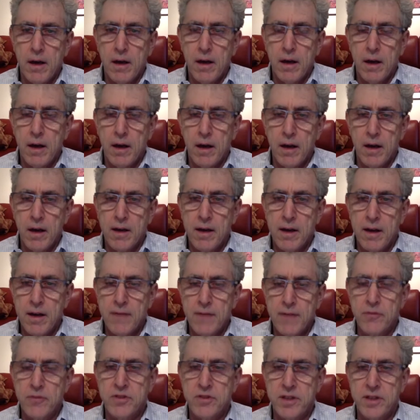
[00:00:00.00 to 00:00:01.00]
a
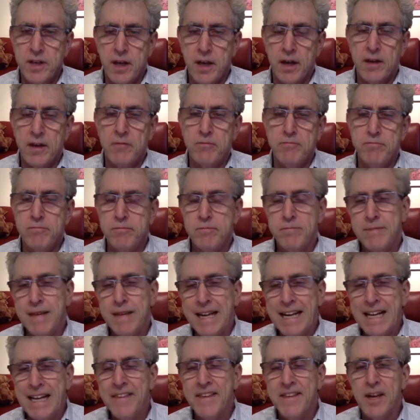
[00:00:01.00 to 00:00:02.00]
conversation,
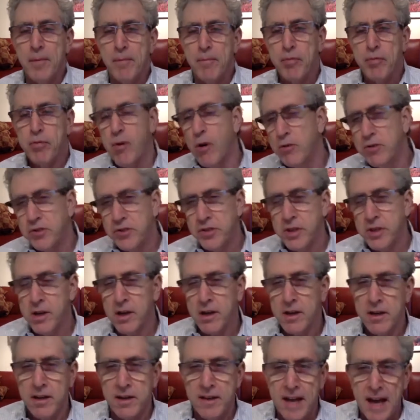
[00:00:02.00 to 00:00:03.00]
anything approaching a
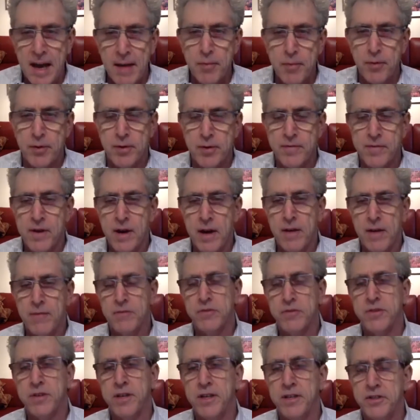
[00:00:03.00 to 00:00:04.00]
collaborative
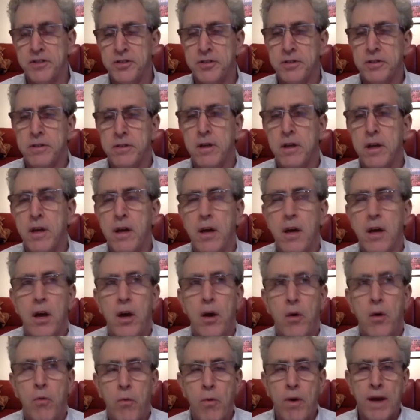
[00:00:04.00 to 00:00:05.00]
conversation
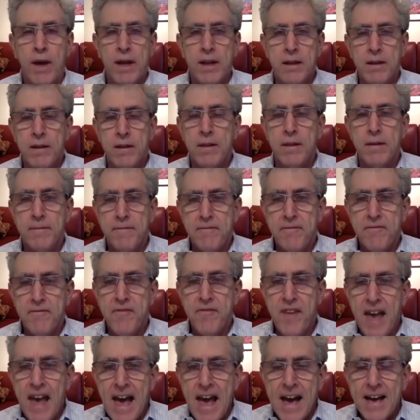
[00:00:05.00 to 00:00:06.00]
when
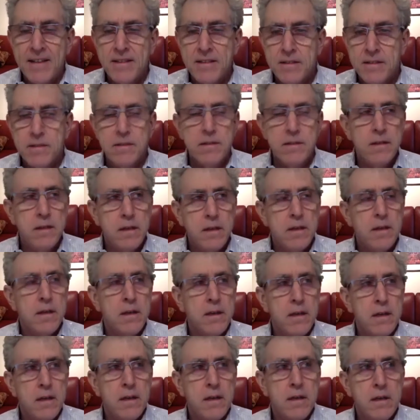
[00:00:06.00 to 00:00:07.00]
facts
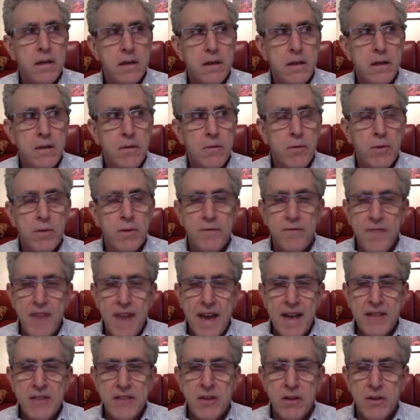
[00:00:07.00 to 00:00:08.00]

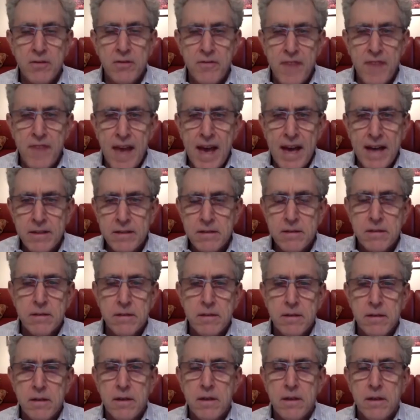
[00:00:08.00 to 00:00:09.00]
aren't facts,
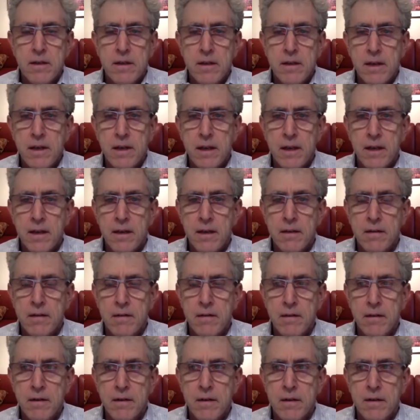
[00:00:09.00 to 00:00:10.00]
and
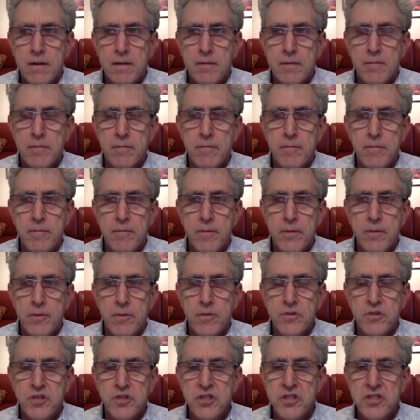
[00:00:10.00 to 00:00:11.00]

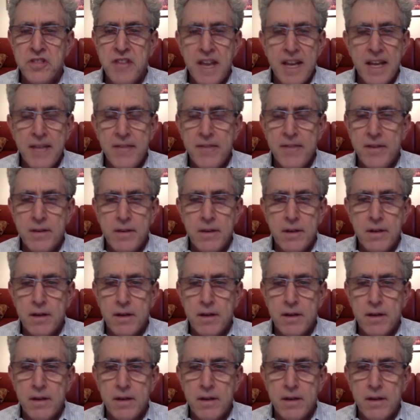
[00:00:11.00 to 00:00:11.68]
there's just not even,